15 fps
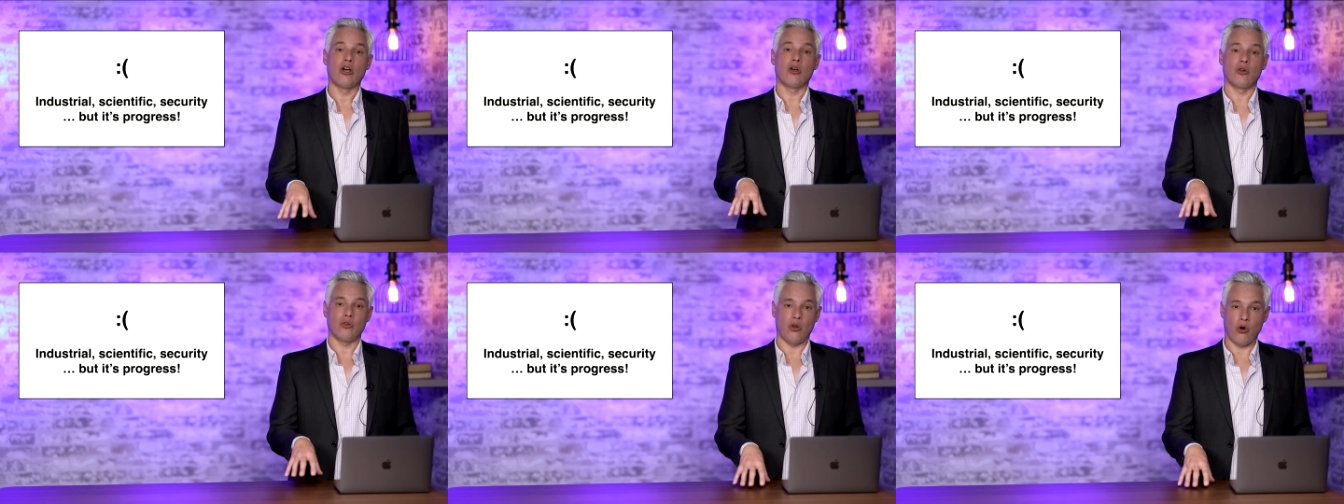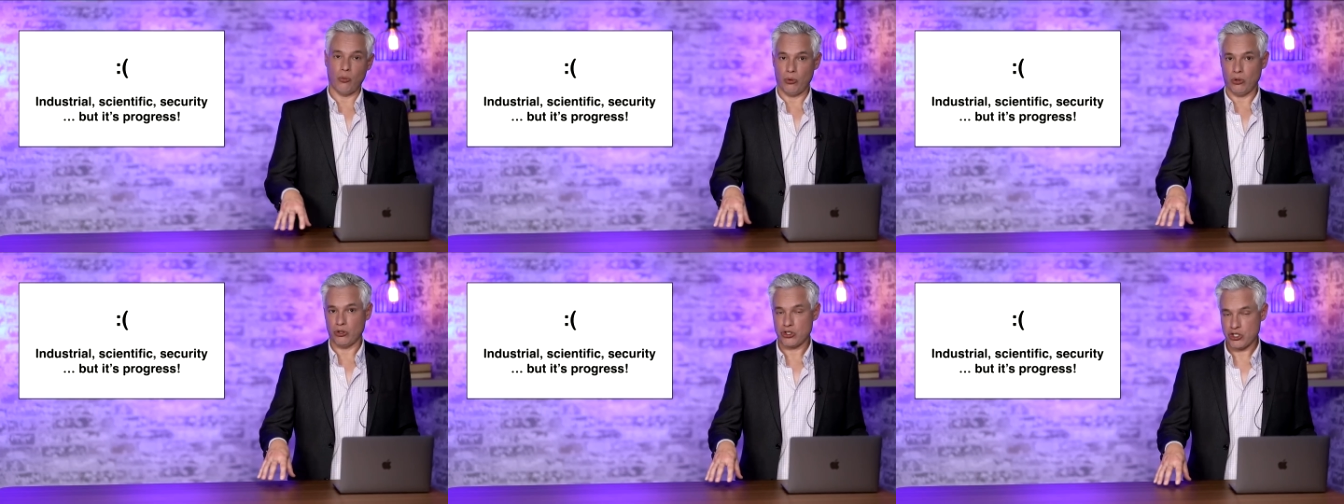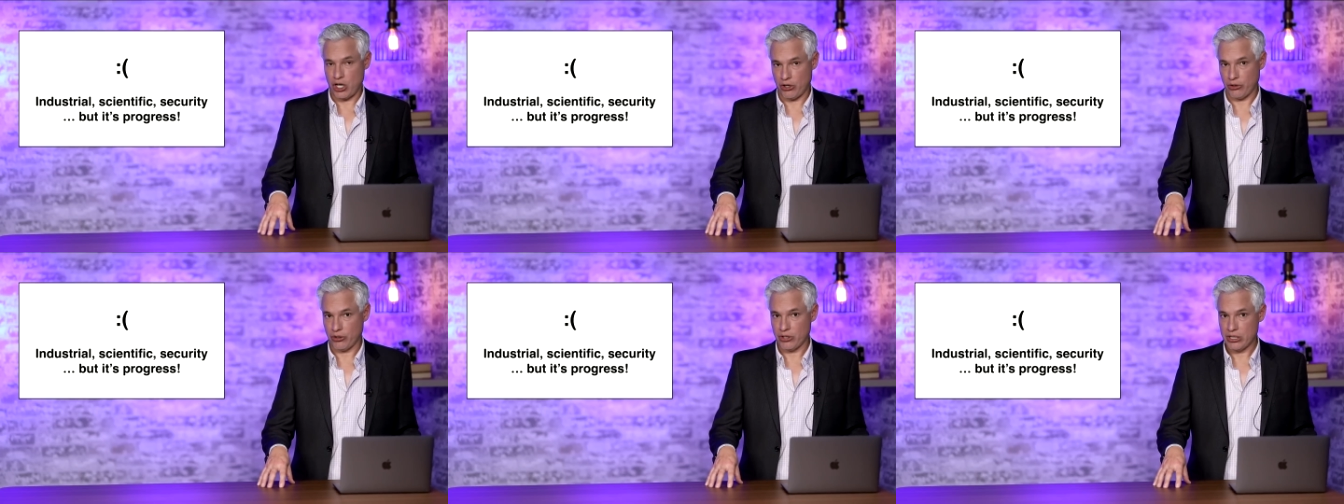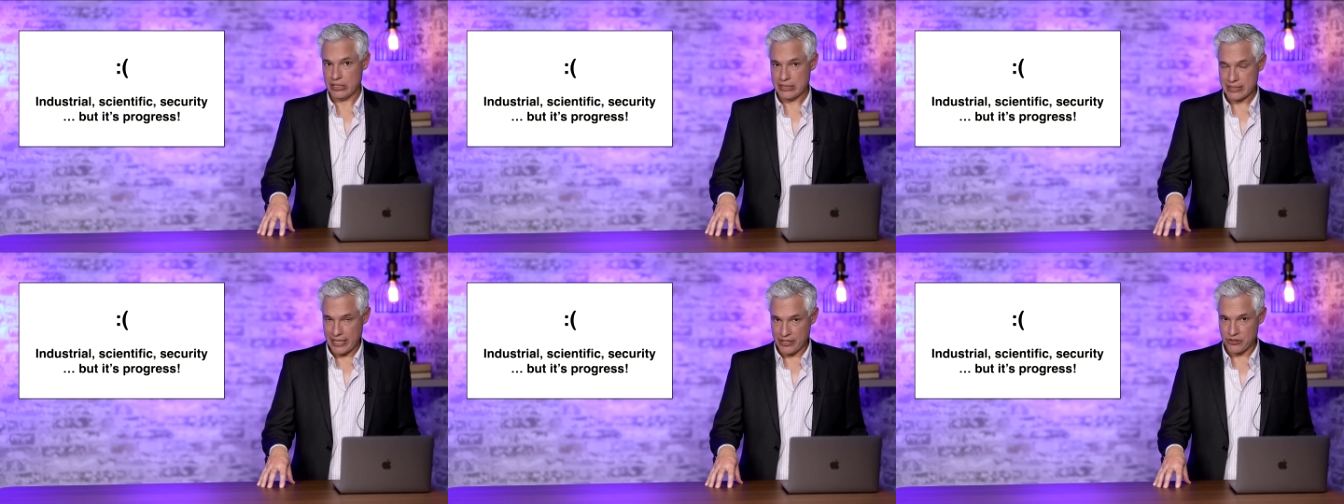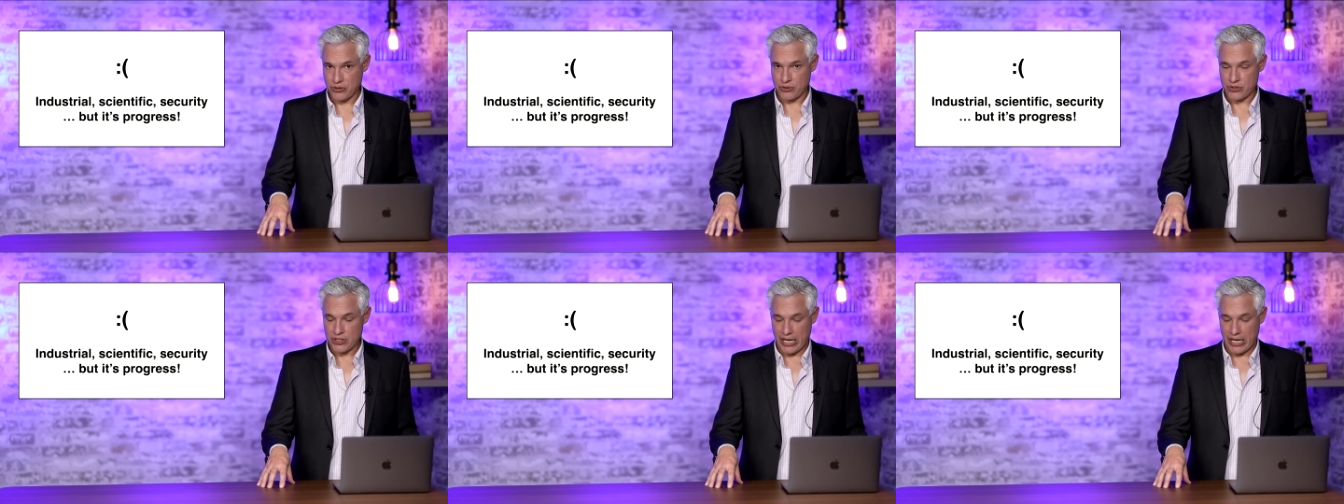global shutter sensors.